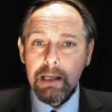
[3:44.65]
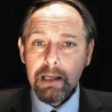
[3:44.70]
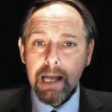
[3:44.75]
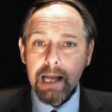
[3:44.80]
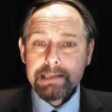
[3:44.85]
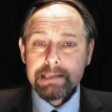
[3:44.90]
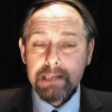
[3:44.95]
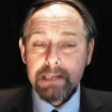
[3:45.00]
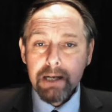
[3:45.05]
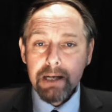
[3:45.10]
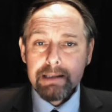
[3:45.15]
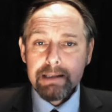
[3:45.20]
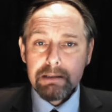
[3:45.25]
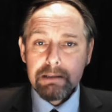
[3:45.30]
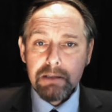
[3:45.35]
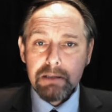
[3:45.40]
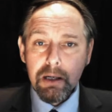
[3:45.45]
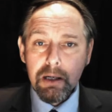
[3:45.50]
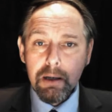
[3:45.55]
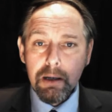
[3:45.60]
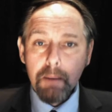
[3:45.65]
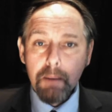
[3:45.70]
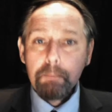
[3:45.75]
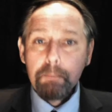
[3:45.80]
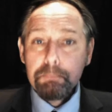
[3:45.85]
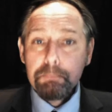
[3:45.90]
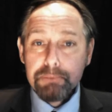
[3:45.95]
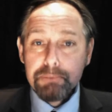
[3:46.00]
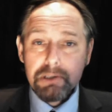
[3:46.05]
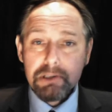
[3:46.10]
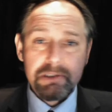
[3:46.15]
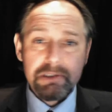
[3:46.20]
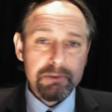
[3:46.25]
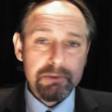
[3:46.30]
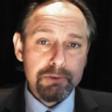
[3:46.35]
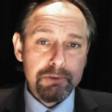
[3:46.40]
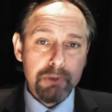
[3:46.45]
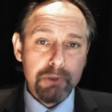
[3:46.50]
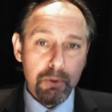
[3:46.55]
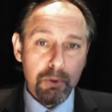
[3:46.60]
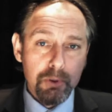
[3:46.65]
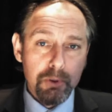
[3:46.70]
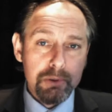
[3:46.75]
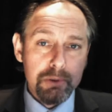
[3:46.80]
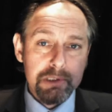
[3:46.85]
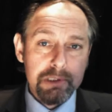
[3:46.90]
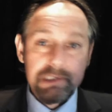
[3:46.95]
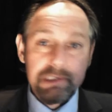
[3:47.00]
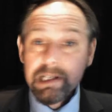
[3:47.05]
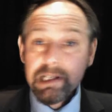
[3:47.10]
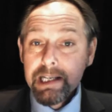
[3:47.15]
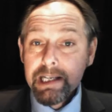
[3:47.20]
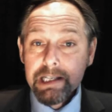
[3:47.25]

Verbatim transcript: entitled Brussels Orders